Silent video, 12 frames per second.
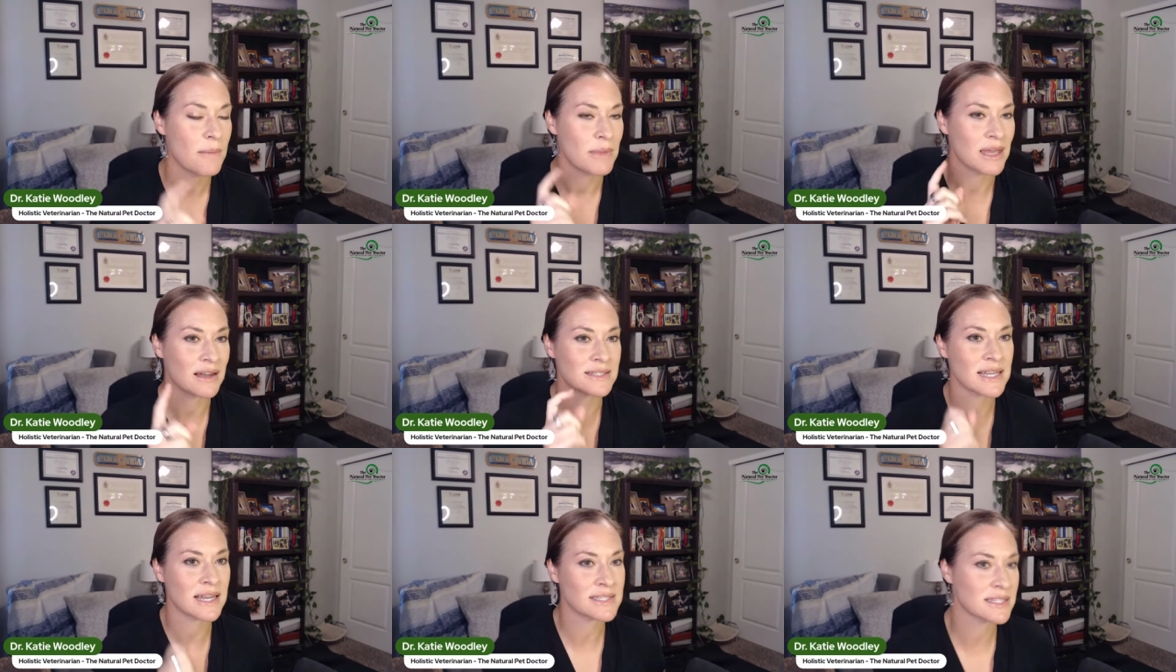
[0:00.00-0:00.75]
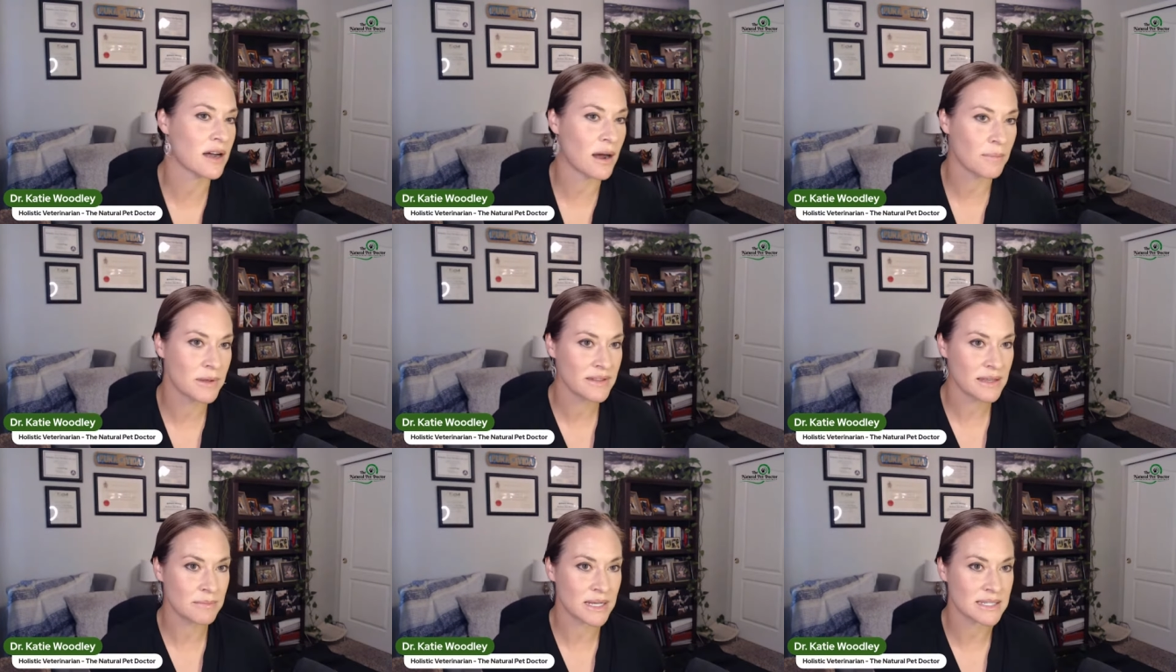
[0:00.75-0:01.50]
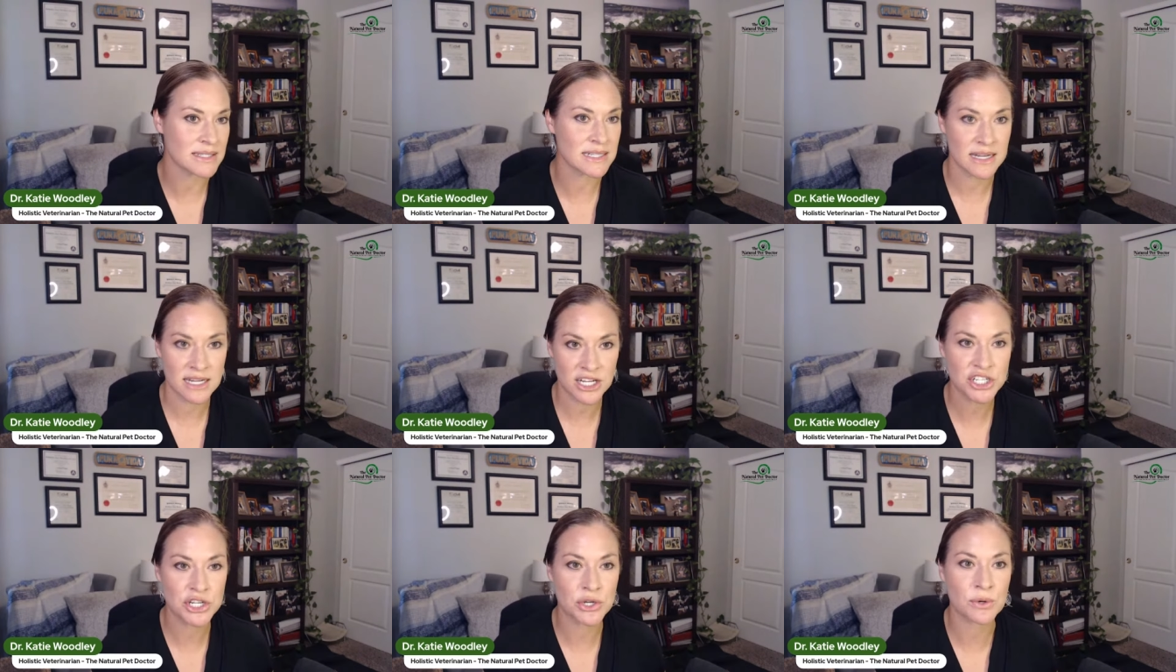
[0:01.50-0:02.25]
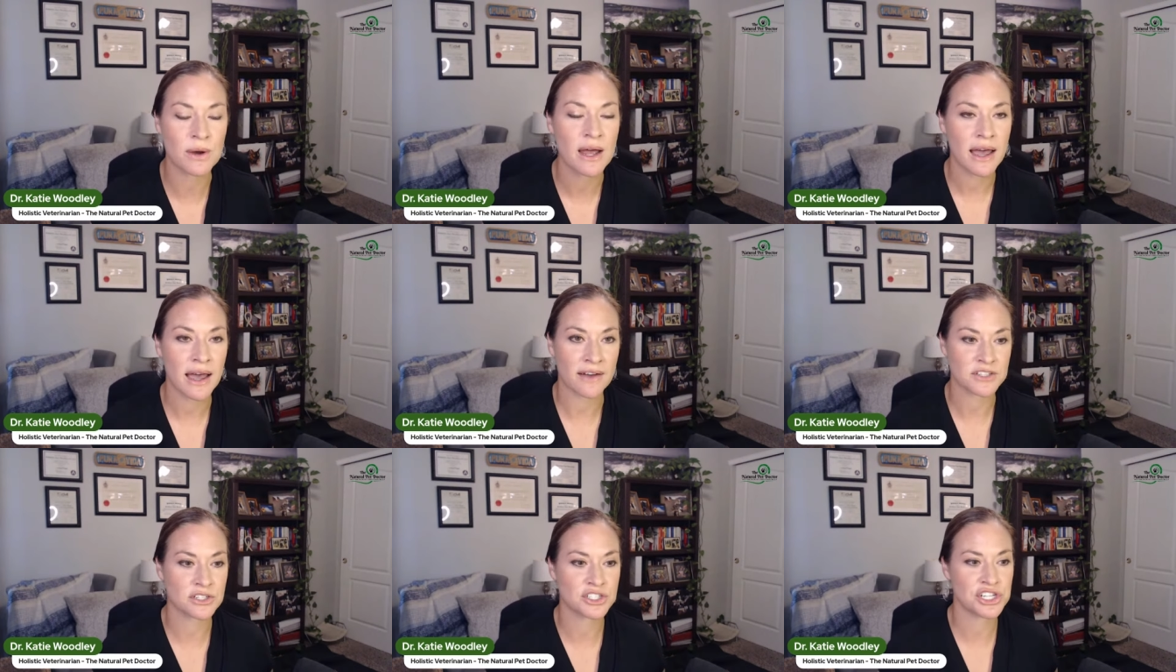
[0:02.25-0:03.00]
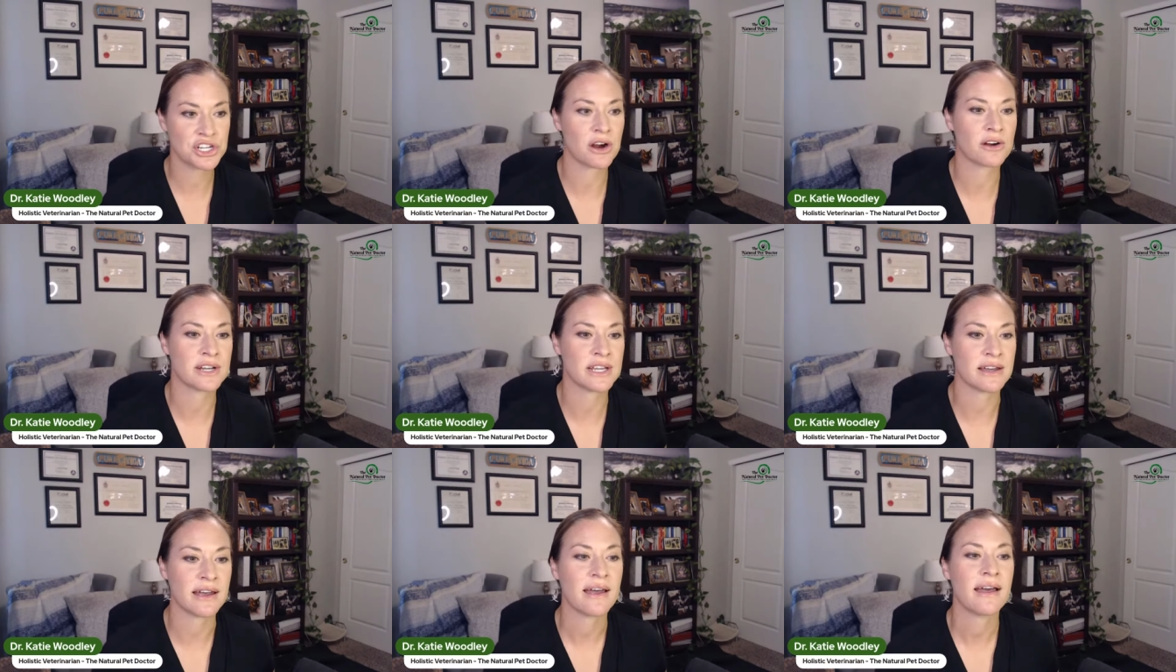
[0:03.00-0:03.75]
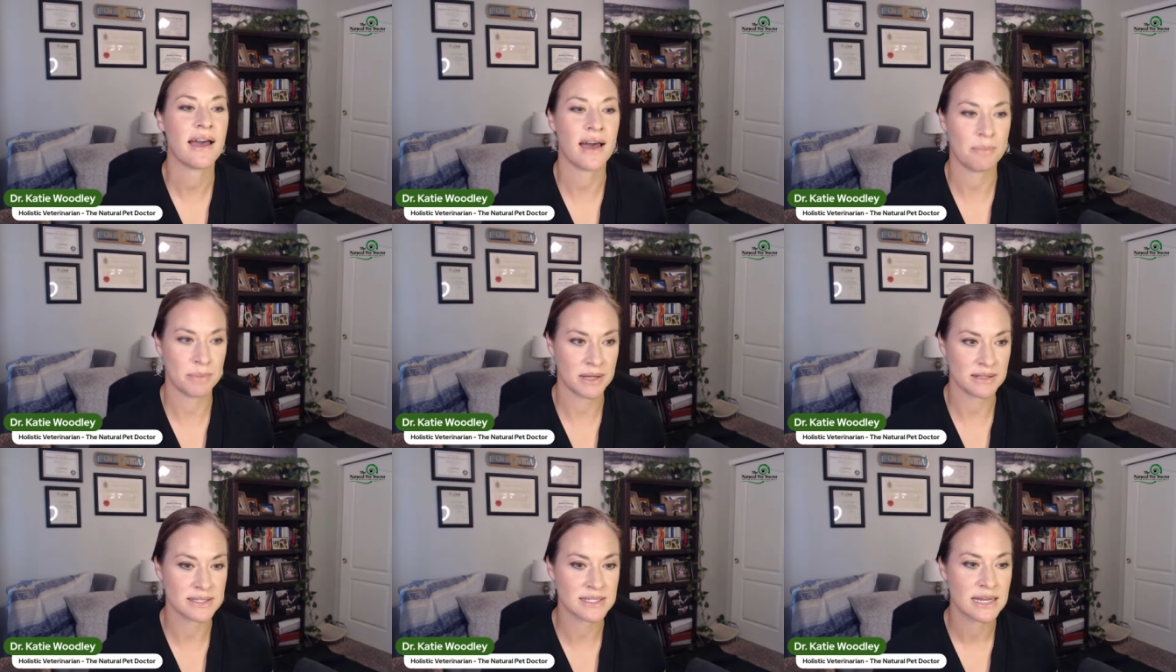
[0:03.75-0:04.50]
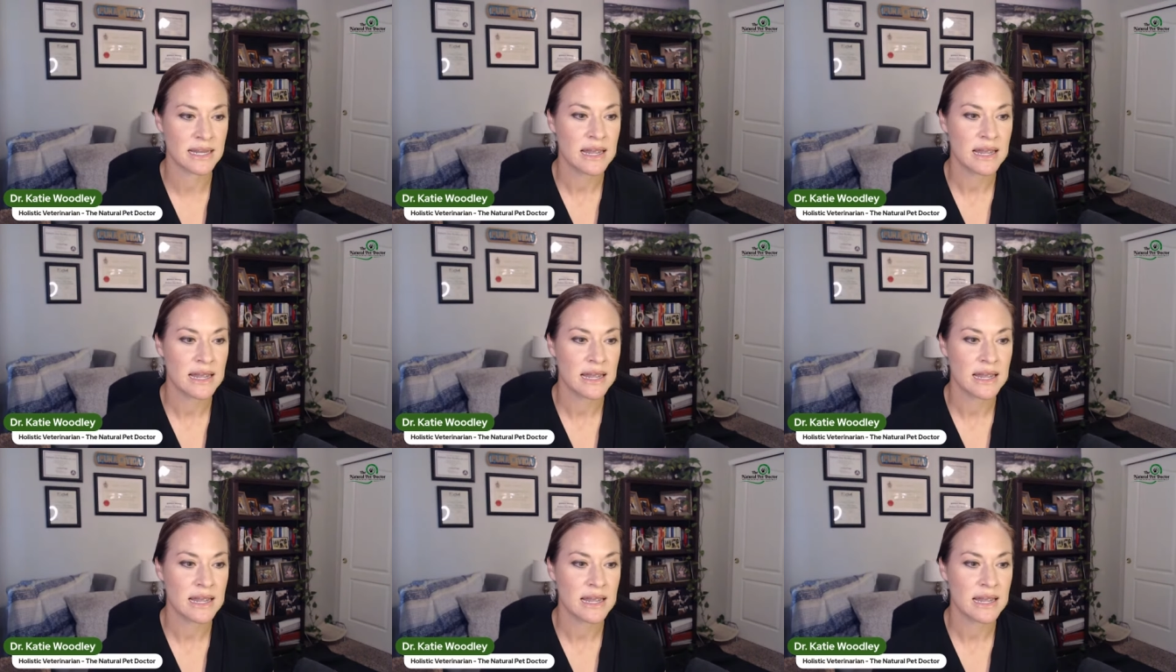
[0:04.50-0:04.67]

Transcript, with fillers: because that's a commonly missed issue after Giardia happens.